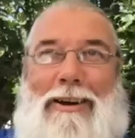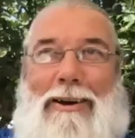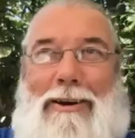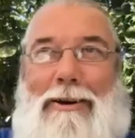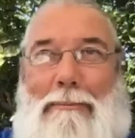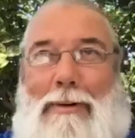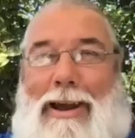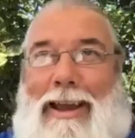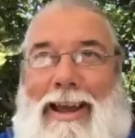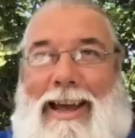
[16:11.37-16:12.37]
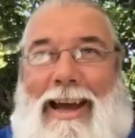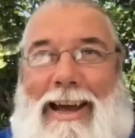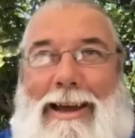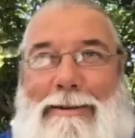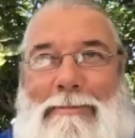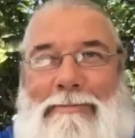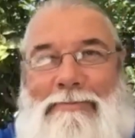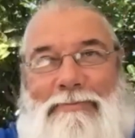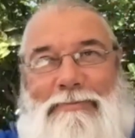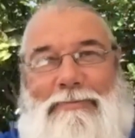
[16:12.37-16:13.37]
Oh, hombre. Um,
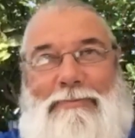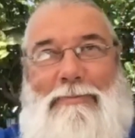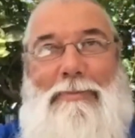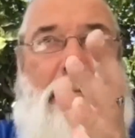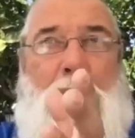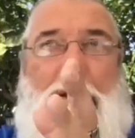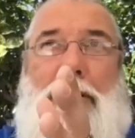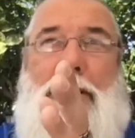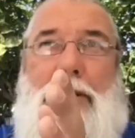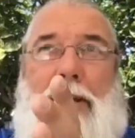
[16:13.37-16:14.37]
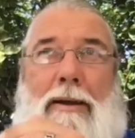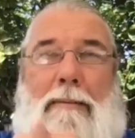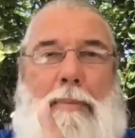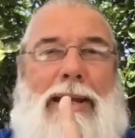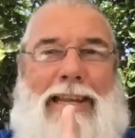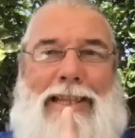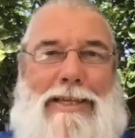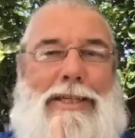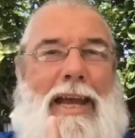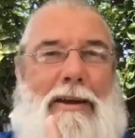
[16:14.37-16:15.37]
in business, making the
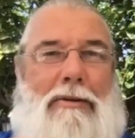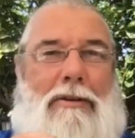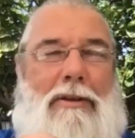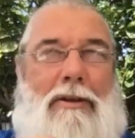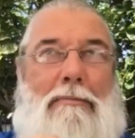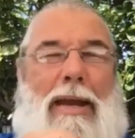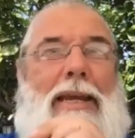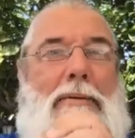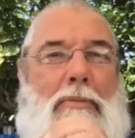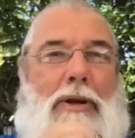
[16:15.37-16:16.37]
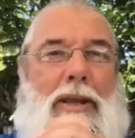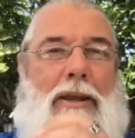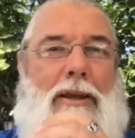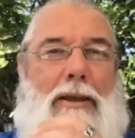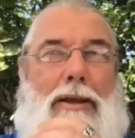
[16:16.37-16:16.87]
sale, making money.